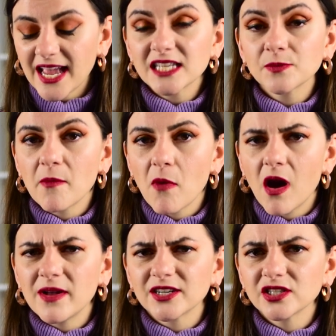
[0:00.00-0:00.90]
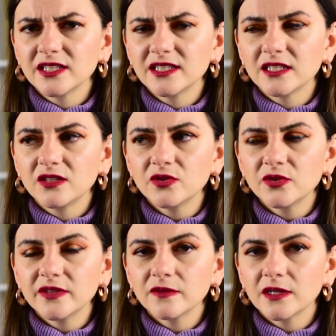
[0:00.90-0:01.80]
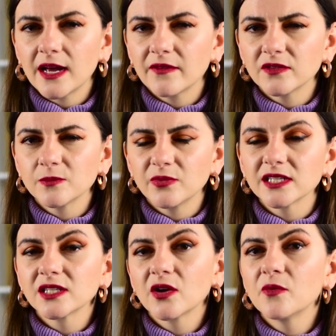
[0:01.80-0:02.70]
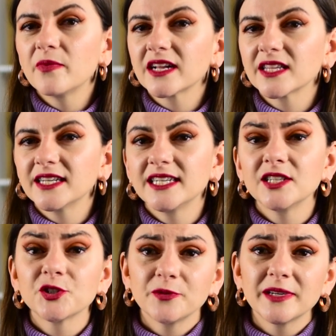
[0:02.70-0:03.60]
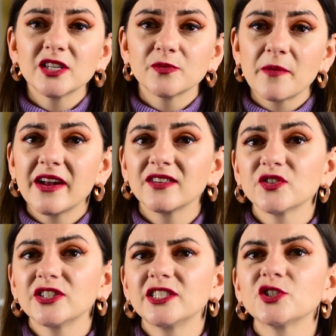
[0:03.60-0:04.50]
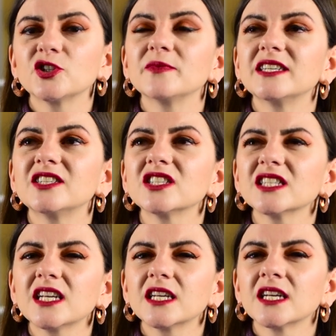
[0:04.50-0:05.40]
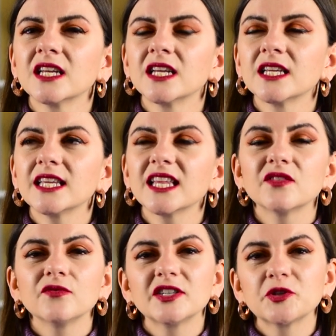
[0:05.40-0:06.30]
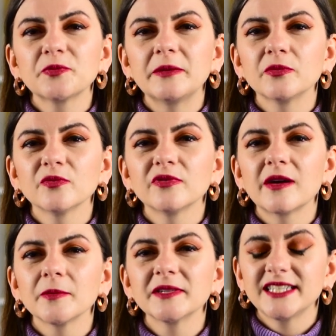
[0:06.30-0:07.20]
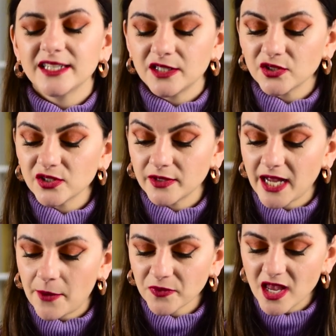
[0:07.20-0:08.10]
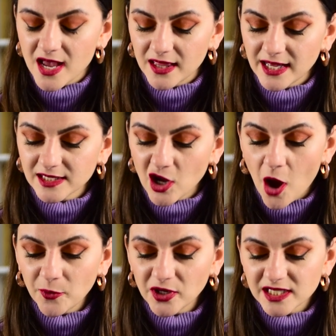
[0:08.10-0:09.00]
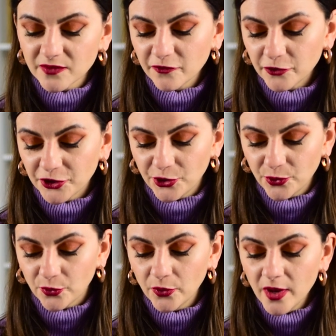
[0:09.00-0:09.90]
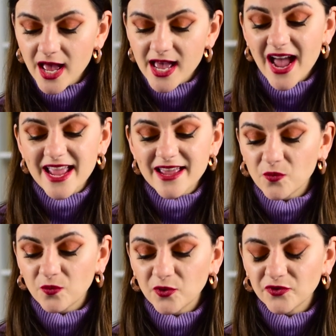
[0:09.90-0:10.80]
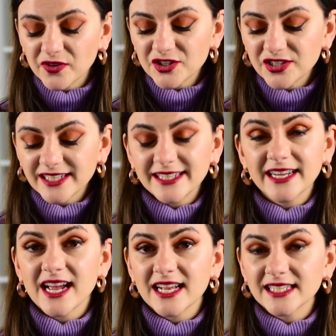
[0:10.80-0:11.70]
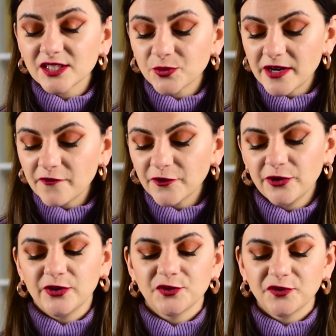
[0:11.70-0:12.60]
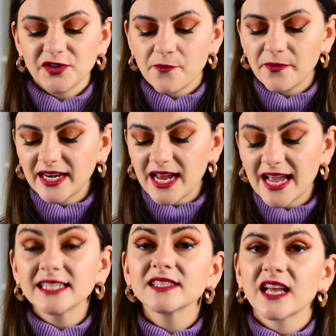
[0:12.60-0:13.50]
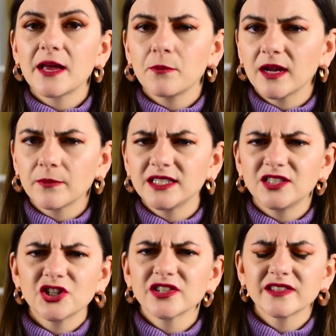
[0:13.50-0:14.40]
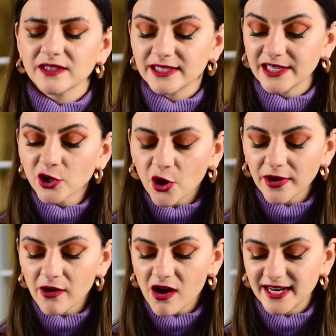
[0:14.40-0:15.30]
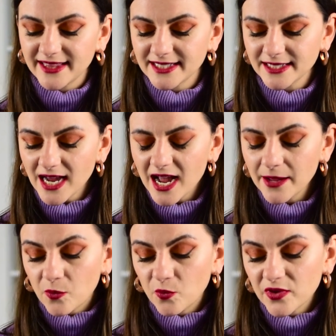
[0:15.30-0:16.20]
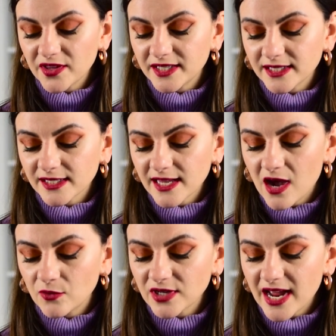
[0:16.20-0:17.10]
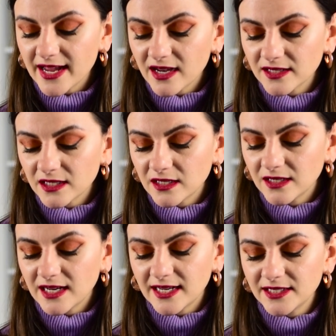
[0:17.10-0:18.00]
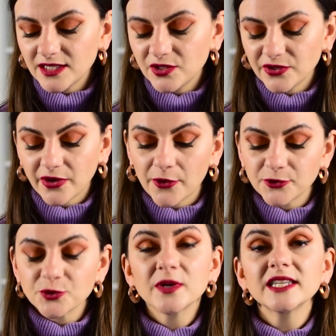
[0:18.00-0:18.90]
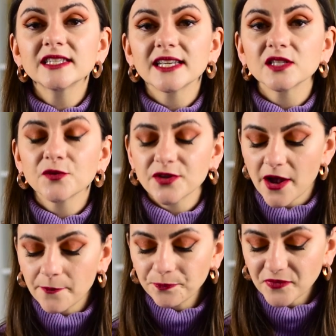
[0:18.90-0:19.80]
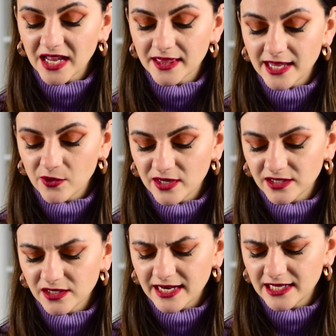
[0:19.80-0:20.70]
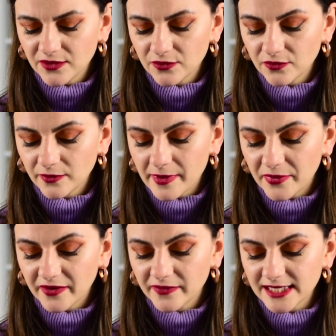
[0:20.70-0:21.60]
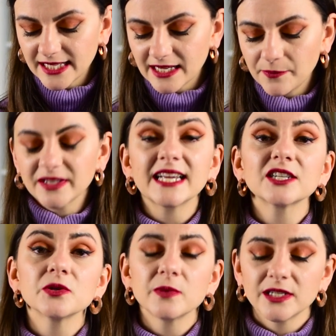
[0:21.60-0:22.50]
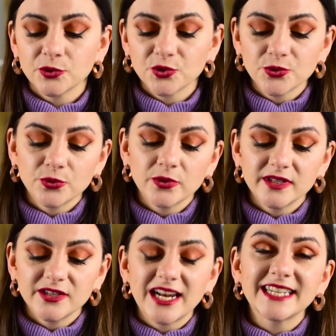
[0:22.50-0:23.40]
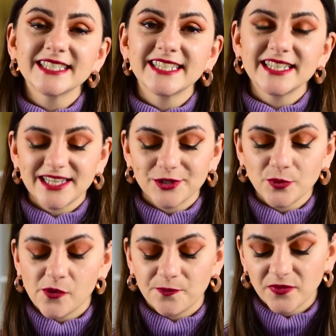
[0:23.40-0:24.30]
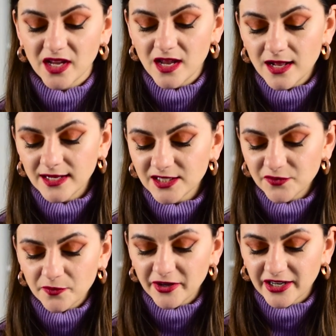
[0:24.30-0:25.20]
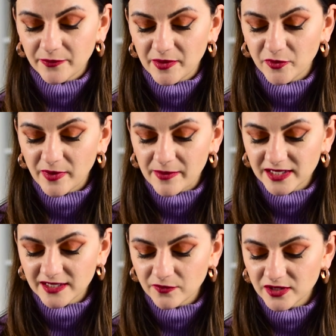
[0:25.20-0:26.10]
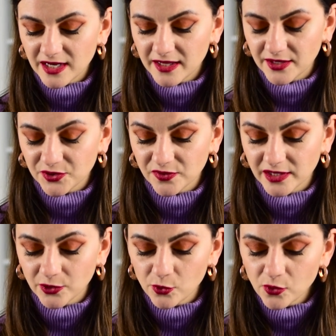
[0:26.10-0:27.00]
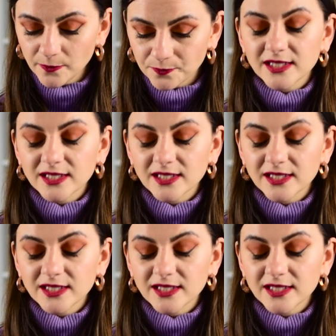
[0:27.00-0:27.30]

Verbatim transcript: I asked my mom actually, did you even have espresso back then in East Germany? Because my parents are East German, and she's like, yeah, the rich people probably did. So yeah, that's communism for you. I originally asked 24 euros for them, but I still had my, my dishes sale going on at that time. And with a discount, I got 19 euro 20 cents for them. And they went, I didn't remember if I said that, but they actually went to the United States as well lots of American people buy my stuff, which I think is really cool.